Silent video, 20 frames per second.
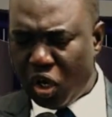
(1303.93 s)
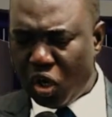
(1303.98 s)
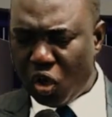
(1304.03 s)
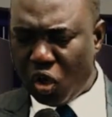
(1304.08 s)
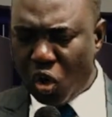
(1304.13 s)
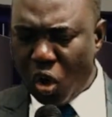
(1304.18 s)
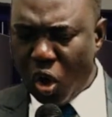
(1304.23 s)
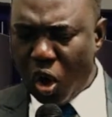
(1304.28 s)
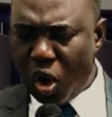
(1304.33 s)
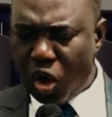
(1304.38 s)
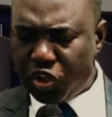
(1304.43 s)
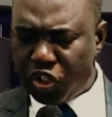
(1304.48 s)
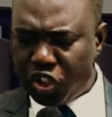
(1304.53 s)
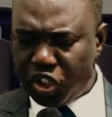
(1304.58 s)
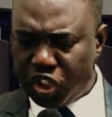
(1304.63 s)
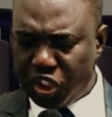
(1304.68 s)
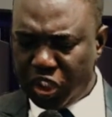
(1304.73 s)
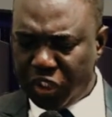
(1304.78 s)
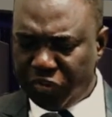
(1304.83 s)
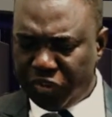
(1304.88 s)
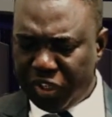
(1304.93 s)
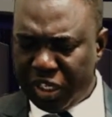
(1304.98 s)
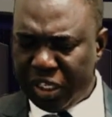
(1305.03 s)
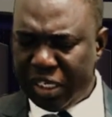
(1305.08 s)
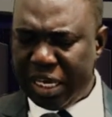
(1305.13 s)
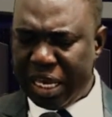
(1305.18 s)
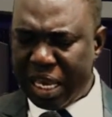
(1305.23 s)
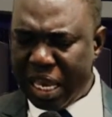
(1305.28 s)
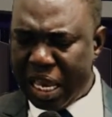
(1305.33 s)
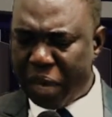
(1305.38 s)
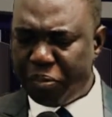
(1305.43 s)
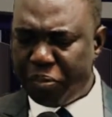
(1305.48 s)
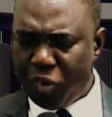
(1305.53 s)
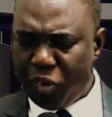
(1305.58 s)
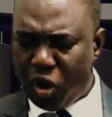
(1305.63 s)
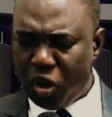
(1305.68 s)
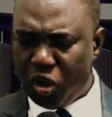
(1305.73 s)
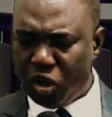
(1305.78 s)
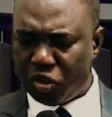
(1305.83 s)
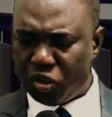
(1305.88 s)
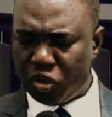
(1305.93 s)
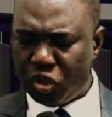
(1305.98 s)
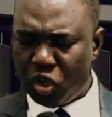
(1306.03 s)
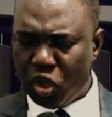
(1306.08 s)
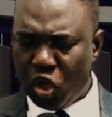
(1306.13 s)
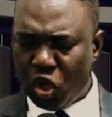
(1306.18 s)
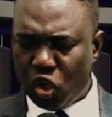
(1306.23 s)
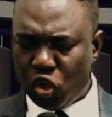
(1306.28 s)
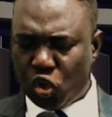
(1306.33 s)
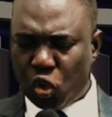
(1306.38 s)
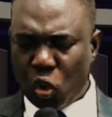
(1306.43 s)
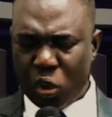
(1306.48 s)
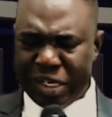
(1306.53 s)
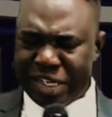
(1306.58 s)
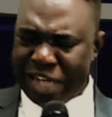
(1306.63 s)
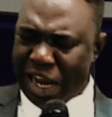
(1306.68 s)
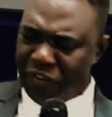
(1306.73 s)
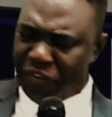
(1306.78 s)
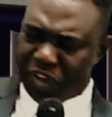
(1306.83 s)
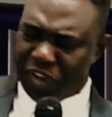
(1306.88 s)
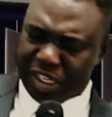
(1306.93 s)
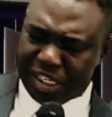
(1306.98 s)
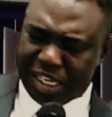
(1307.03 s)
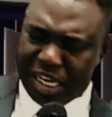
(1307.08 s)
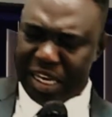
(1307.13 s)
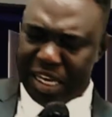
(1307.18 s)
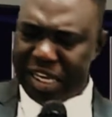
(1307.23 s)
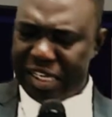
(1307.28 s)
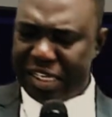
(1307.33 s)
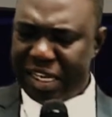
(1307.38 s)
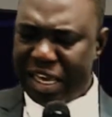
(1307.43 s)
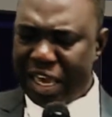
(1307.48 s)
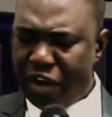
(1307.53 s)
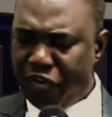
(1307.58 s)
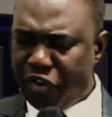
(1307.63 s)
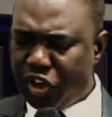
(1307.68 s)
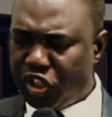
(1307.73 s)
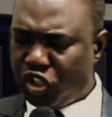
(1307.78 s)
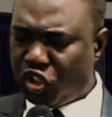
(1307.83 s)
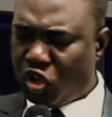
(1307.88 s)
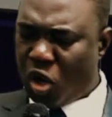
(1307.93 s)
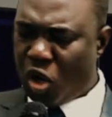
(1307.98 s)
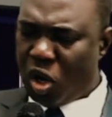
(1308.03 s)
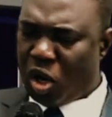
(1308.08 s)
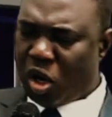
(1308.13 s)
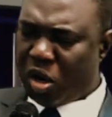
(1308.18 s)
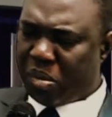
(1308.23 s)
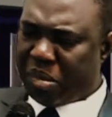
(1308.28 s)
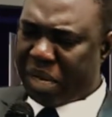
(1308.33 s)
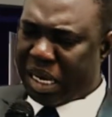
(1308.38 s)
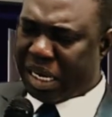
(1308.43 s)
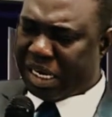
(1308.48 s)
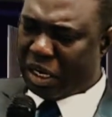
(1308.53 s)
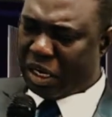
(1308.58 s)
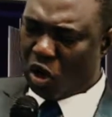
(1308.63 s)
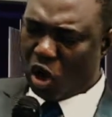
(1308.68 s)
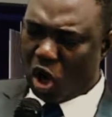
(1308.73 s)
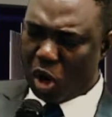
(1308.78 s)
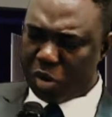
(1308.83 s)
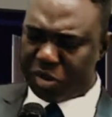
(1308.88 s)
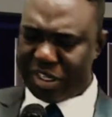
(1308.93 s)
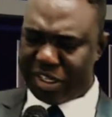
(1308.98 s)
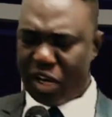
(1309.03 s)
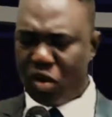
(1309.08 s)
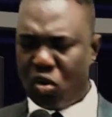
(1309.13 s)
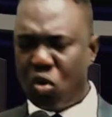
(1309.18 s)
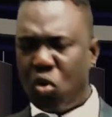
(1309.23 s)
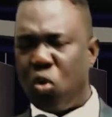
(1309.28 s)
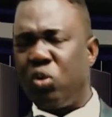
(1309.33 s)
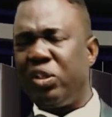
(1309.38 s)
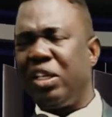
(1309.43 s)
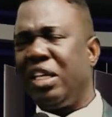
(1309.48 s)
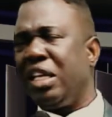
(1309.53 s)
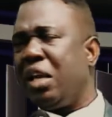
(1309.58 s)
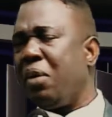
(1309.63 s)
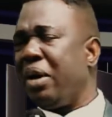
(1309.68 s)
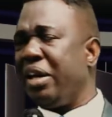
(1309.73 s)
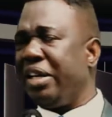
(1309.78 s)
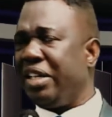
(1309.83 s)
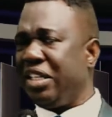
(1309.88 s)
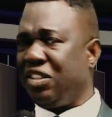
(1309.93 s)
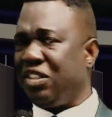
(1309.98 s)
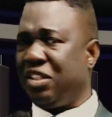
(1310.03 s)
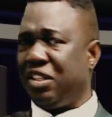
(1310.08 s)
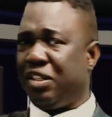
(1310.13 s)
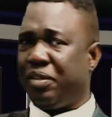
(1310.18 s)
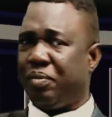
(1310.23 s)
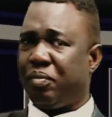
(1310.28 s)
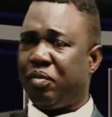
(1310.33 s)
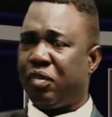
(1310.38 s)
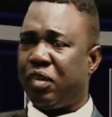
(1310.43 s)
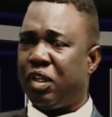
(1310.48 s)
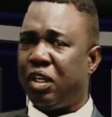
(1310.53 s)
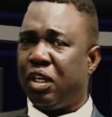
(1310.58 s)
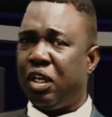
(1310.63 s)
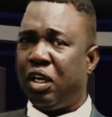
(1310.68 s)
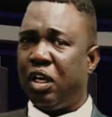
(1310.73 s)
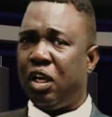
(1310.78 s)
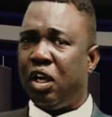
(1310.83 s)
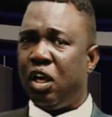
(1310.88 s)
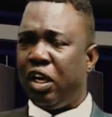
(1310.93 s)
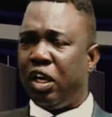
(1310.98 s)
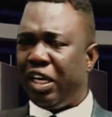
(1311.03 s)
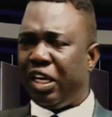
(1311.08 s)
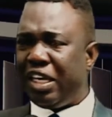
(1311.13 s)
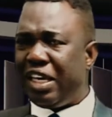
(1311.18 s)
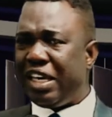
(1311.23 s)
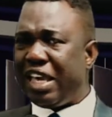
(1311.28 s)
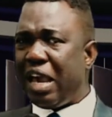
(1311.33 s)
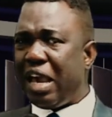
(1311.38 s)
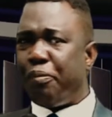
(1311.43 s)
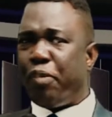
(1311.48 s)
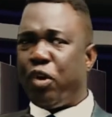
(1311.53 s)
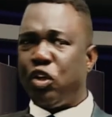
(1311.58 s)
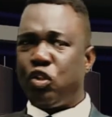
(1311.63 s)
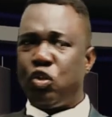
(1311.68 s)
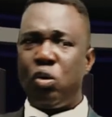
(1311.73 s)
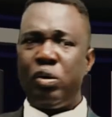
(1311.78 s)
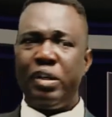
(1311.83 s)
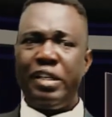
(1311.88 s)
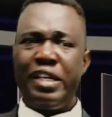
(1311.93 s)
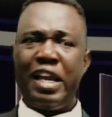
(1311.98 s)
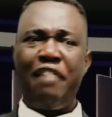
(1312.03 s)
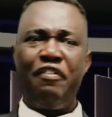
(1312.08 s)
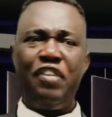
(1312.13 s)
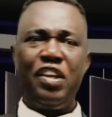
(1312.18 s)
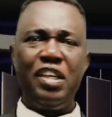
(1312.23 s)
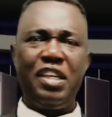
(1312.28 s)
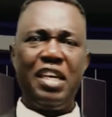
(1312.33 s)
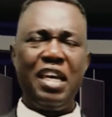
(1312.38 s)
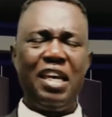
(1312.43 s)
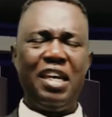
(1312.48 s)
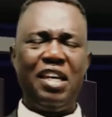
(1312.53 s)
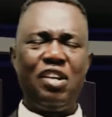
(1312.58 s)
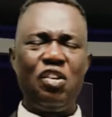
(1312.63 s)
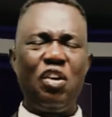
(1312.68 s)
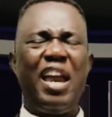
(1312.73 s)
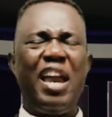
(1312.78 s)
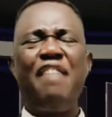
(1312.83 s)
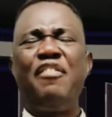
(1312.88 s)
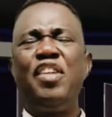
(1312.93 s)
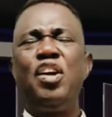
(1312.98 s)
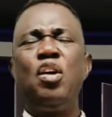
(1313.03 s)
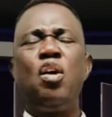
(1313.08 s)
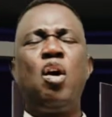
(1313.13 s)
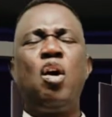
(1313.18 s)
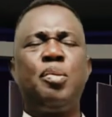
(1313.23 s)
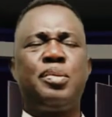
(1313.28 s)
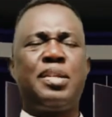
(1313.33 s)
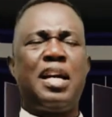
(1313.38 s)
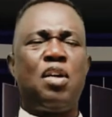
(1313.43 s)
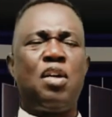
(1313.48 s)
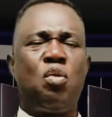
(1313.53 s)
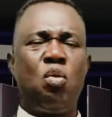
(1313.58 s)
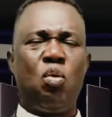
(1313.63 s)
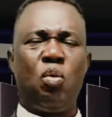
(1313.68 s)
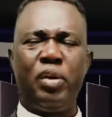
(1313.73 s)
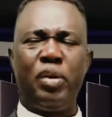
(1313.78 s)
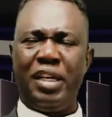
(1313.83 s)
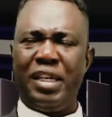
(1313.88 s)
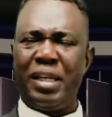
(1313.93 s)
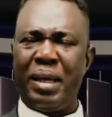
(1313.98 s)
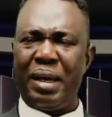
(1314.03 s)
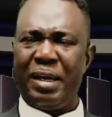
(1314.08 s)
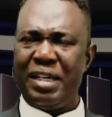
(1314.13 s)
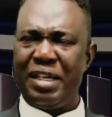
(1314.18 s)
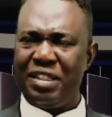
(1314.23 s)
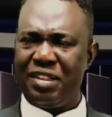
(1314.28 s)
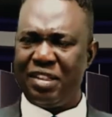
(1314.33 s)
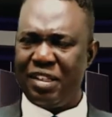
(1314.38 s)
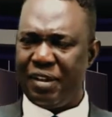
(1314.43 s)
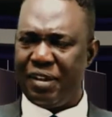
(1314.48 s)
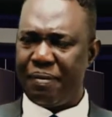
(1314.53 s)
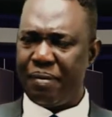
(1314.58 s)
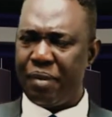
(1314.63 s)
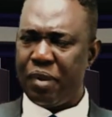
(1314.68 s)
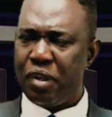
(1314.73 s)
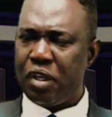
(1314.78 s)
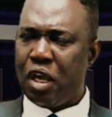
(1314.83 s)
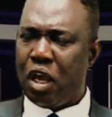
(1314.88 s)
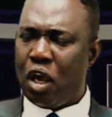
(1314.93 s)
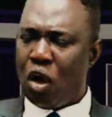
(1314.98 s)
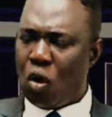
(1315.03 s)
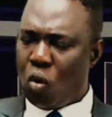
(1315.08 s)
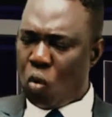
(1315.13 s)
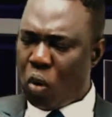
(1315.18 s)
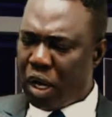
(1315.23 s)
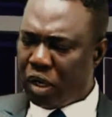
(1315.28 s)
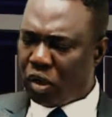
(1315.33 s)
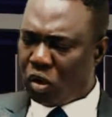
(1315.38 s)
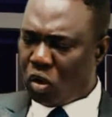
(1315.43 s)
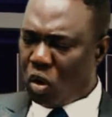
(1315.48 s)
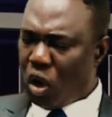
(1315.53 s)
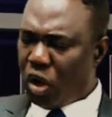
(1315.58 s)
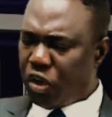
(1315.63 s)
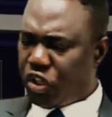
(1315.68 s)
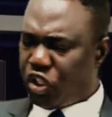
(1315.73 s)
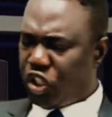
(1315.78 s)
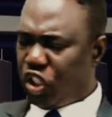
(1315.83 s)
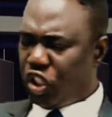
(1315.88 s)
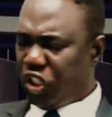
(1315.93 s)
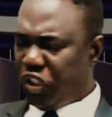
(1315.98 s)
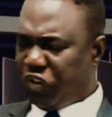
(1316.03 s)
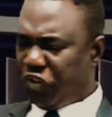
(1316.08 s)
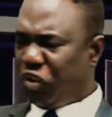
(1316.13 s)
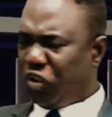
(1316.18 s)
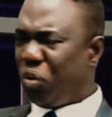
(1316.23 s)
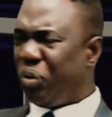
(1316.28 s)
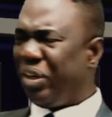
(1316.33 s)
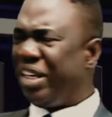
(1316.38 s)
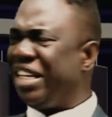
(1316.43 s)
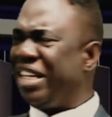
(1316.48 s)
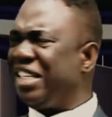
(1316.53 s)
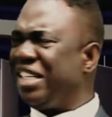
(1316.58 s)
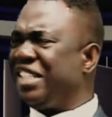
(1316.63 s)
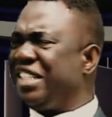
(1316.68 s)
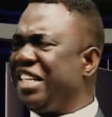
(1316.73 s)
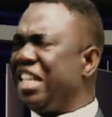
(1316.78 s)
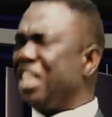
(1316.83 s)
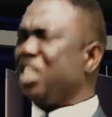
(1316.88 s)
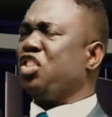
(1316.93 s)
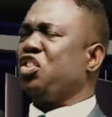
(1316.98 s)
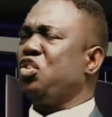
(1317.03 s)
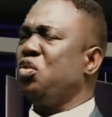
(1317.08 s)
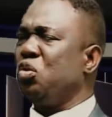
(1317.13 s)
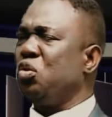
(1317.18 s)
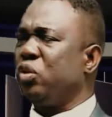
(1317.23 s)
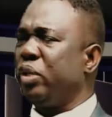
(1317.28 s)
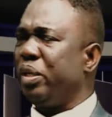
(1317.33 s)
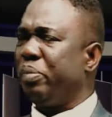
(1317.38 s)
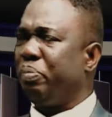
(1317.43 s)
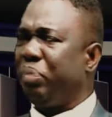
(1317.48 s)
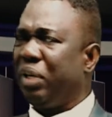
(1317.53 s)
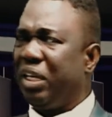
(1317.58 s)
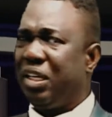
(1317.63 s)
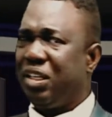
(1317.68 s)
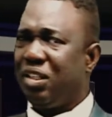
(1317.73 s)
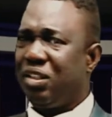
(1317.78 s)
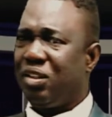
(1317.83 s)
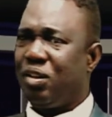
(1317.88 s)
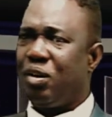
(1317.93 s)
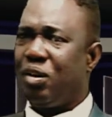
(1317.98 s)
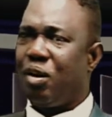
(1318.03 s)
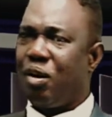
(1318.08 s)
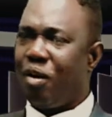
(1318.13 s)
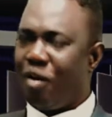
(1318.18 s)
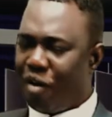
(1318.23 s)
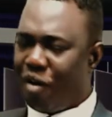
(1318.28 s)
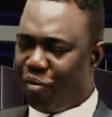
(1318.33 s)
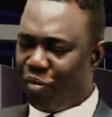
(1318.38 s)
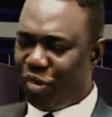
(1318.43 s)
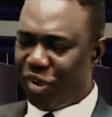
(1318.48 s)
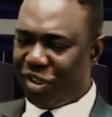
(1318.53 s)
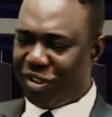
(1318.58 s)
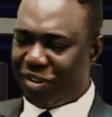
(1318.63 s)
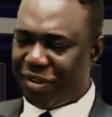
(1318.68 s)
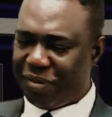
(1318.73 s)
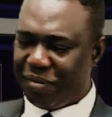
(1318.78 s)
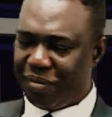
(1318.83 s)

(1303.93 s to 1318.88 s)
God shifting help us to navigate every storm and obstacle in our destiny. He helps us to navigate every obstacle in our destiny. When God shifts you, it takes you to a place of peace.